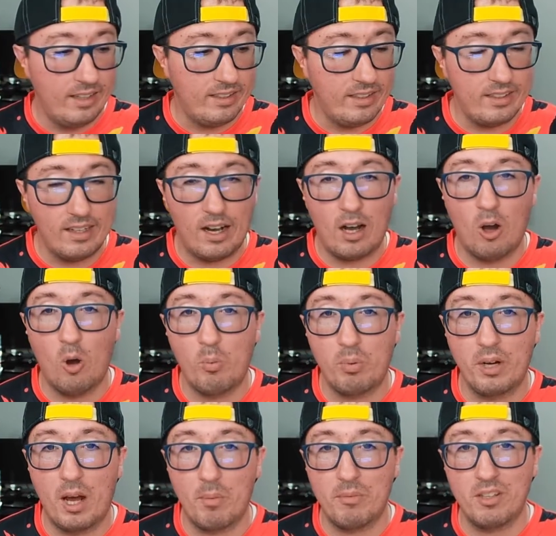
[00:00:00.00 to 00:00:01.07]
Did not
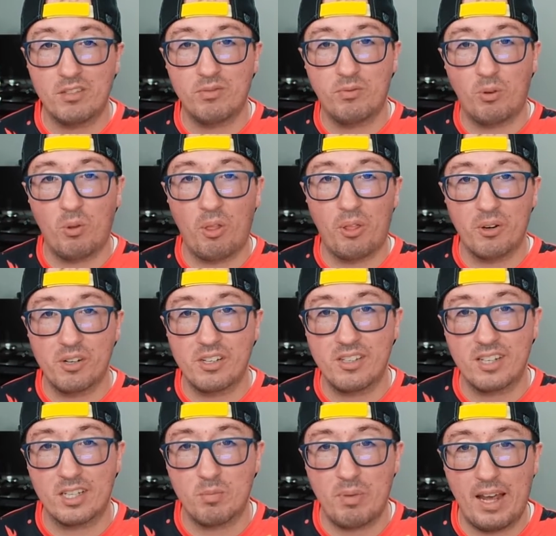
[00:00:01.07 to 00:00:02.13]
open up this full
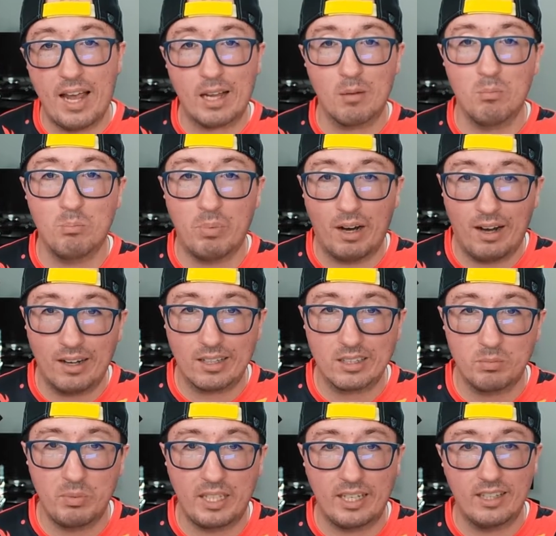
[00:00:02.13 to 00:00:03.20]
36-pack box
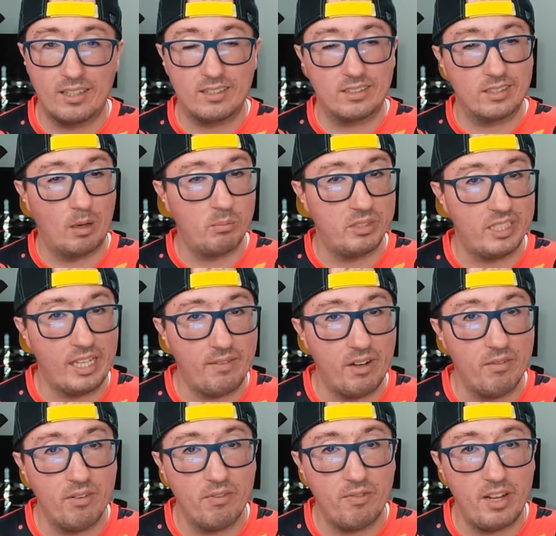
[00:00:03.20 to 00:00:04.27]
because I'm saving
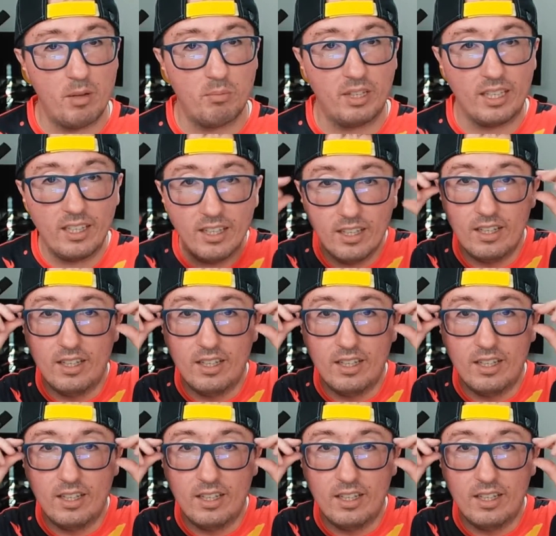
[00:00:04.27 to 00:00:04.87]
it for family.